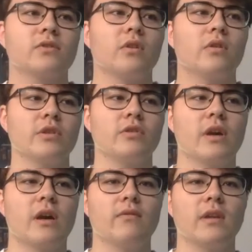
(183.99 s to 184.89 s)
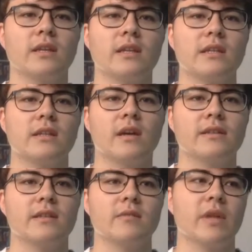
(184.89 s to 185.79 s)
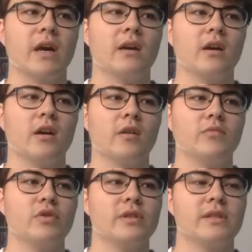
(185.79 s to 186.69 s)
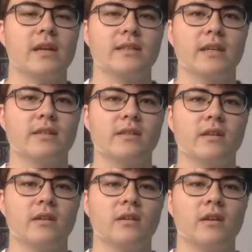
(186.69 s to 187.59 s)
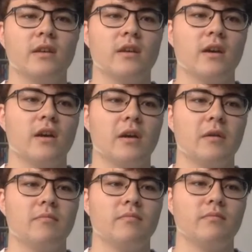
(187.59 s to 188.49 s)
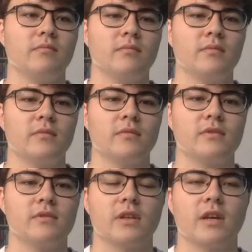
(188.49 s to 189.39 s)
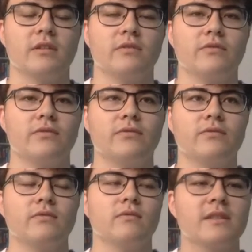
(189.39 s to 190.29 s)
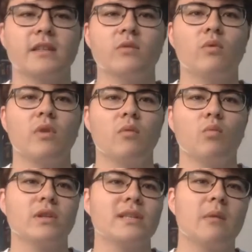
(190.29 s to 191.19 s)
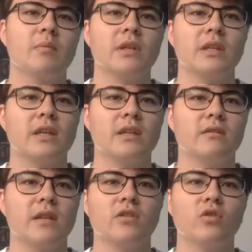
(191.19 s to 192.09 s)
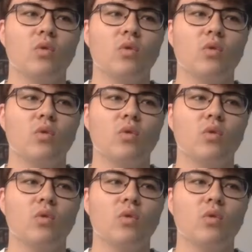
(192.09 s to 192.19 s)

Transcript: So we do have like an EDI team that uses that data to kind of see what's happening in the